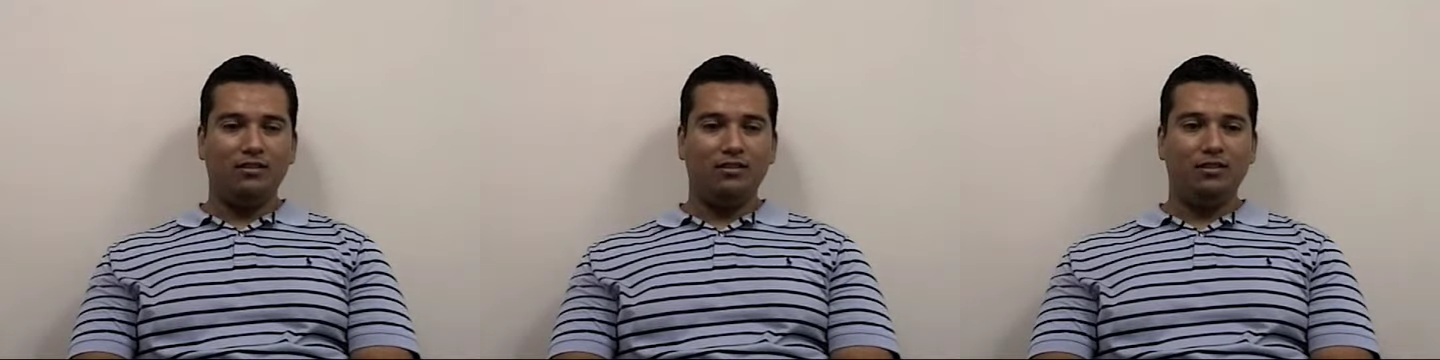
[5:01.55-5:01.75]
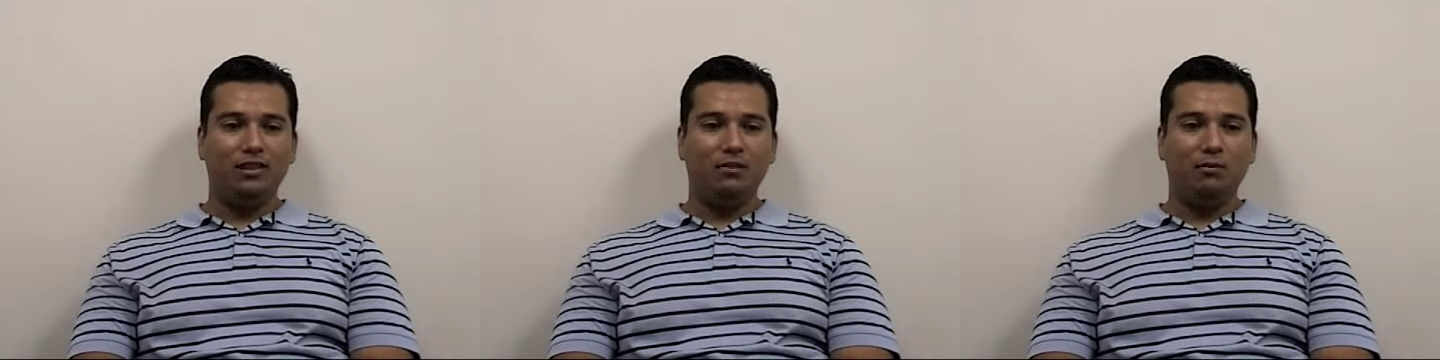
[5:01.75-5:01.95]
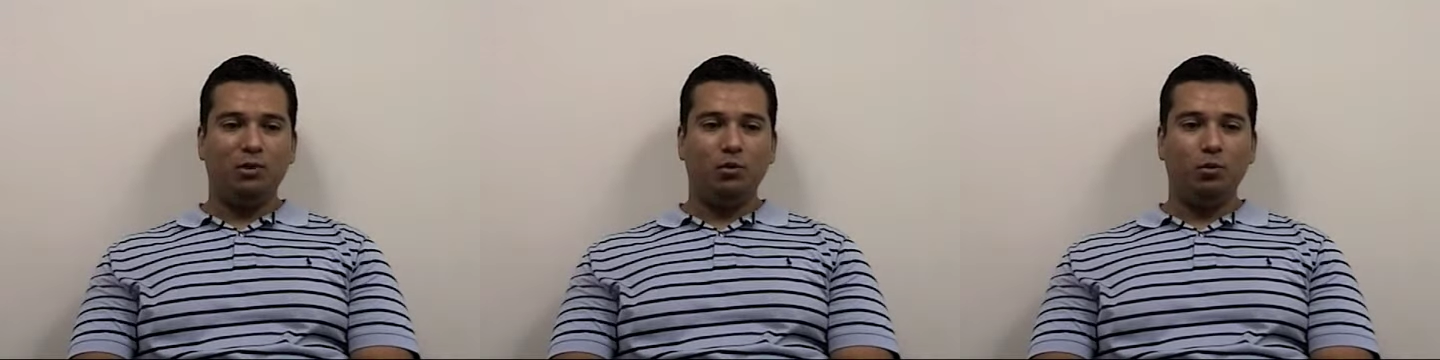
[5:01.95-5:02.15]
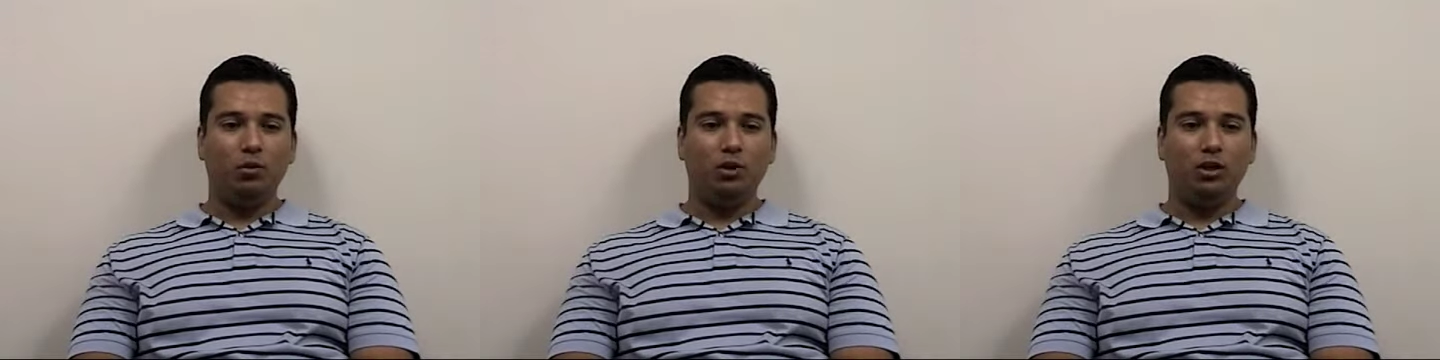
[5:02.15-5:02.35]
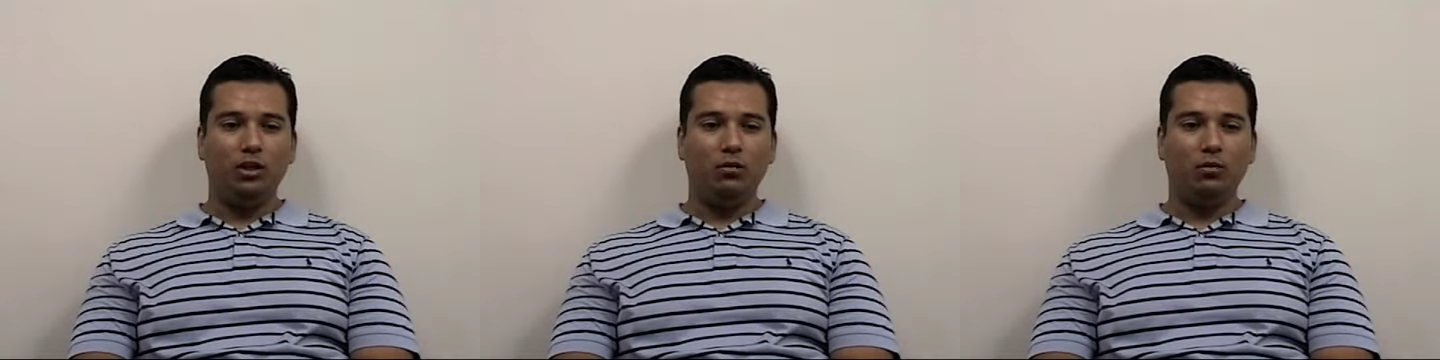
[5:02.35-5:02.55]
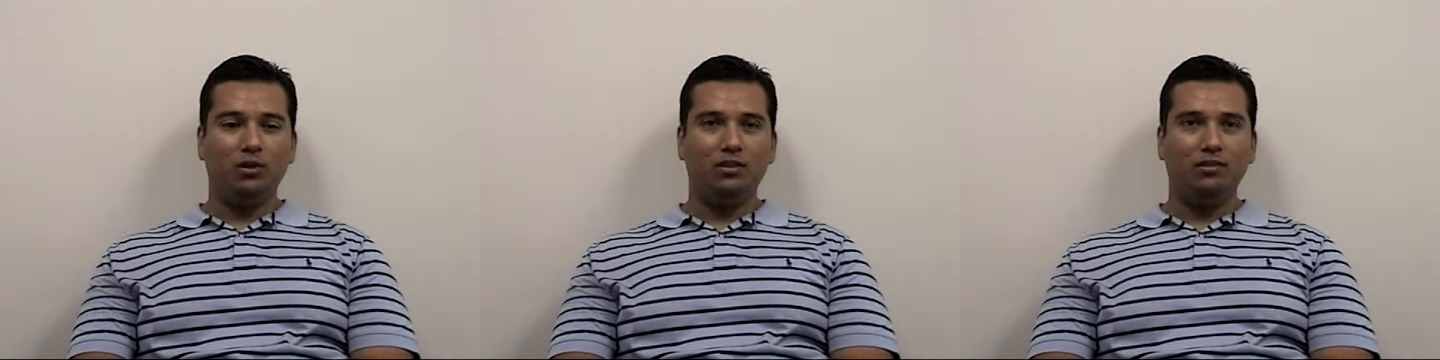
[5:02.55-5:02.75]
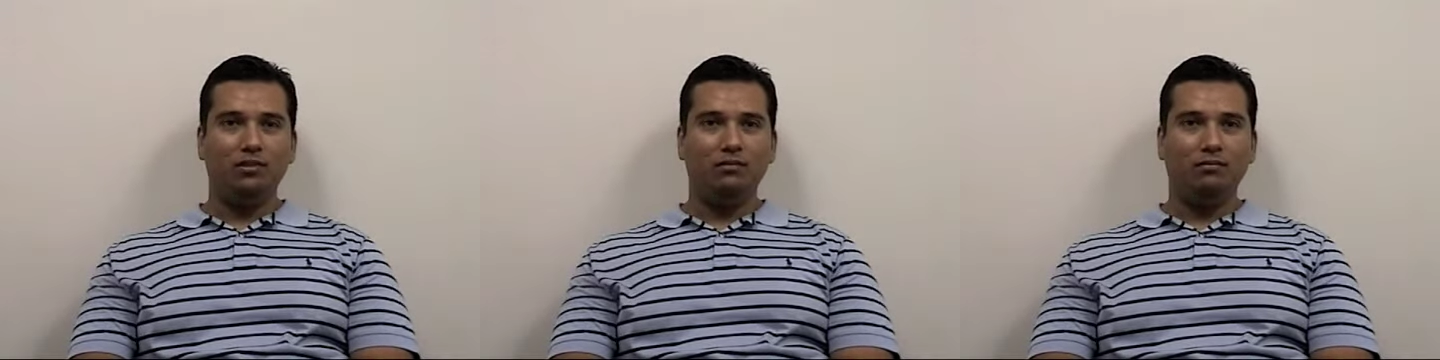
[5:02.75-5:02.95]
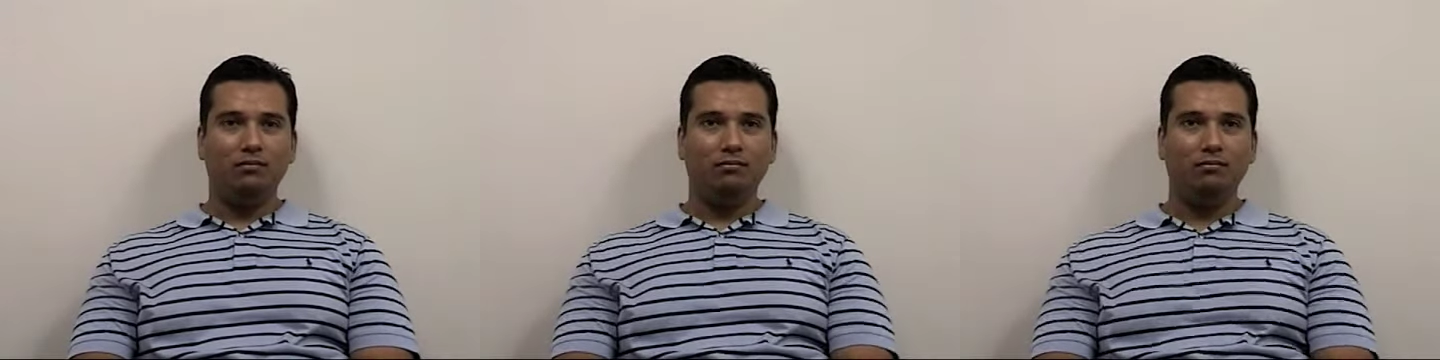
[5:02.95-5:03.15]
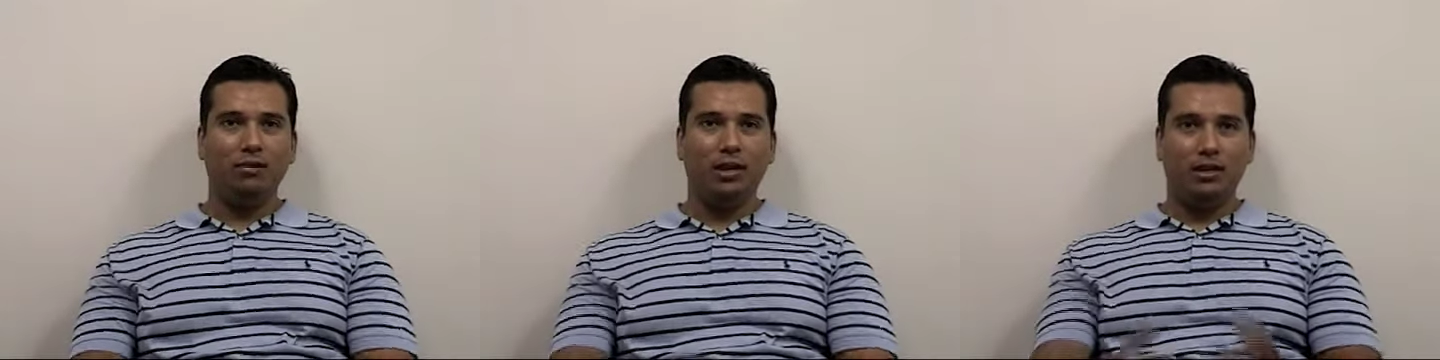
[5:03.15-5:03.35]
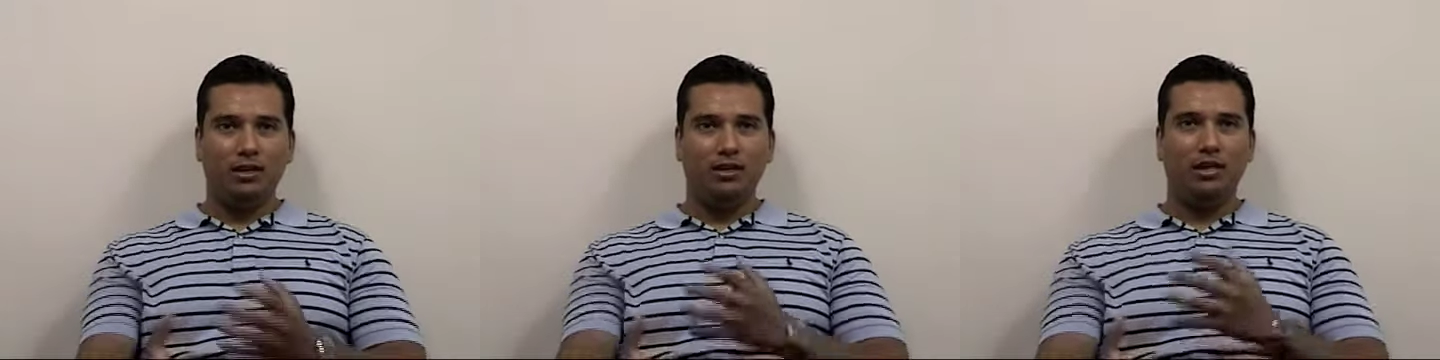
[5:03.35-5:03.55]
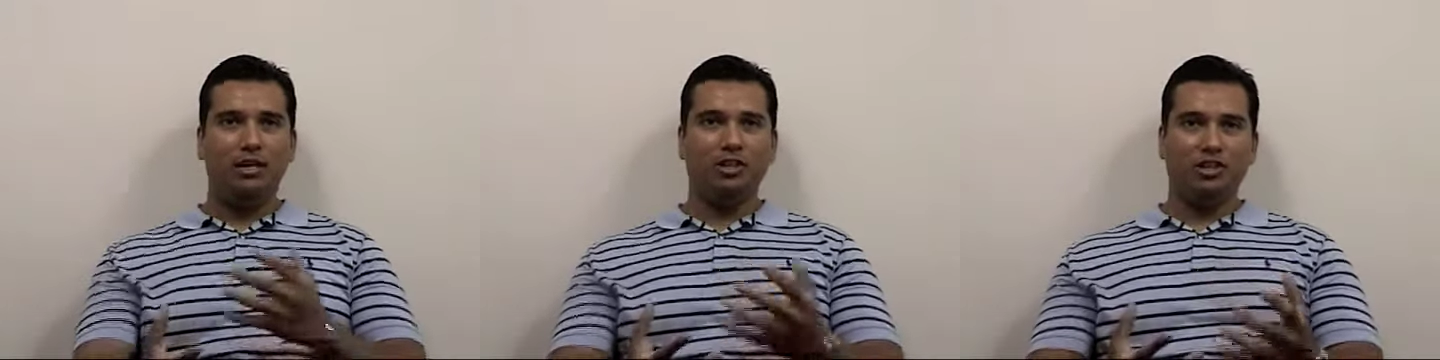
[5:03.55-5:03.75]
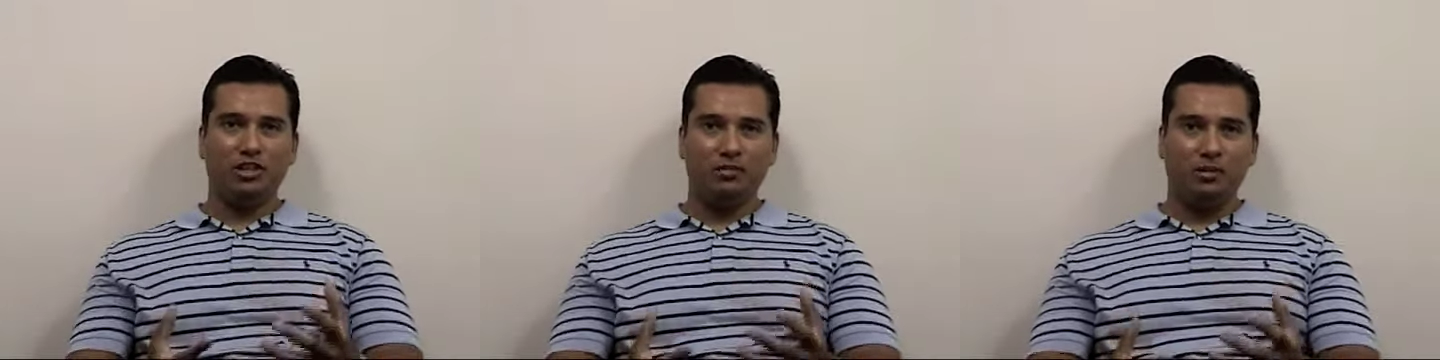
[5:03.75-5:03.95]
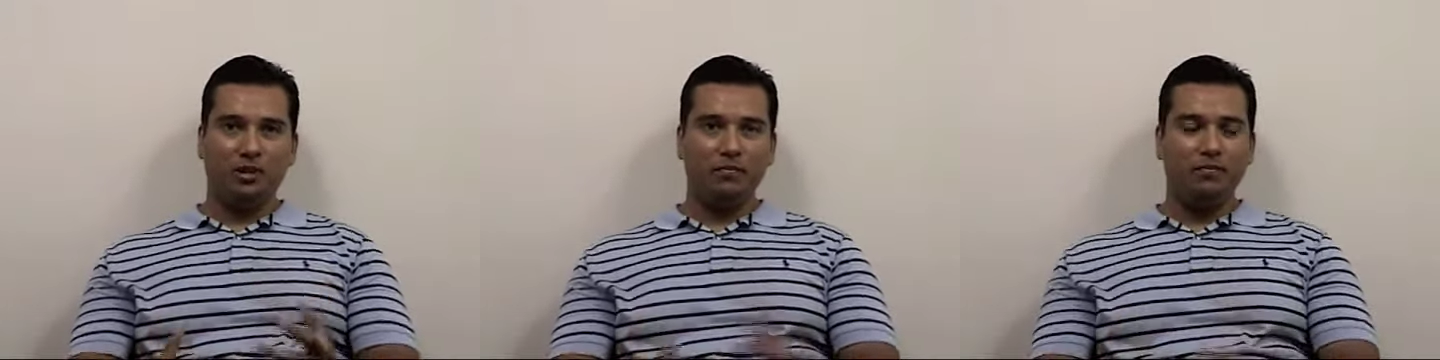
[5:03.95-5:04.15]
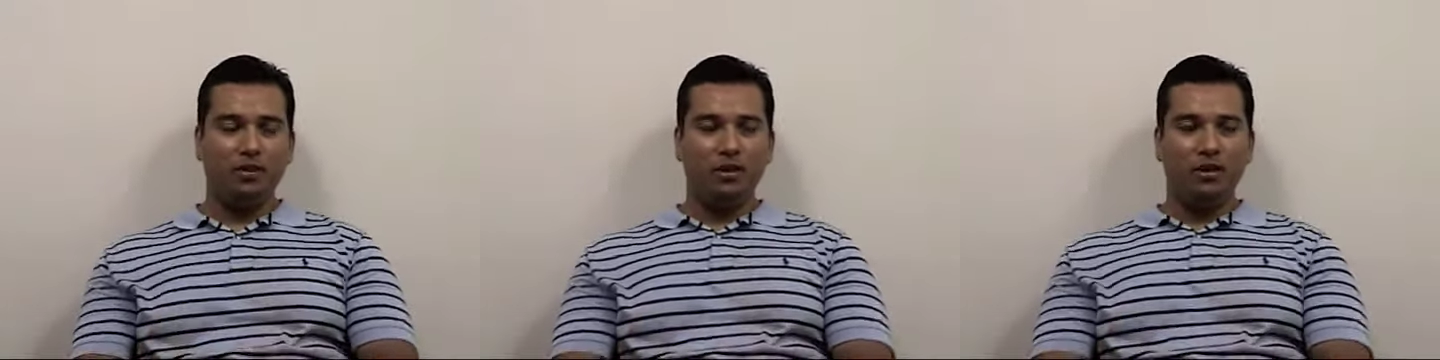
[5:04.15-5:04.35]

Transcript: seen me really wasn't paying attention to me.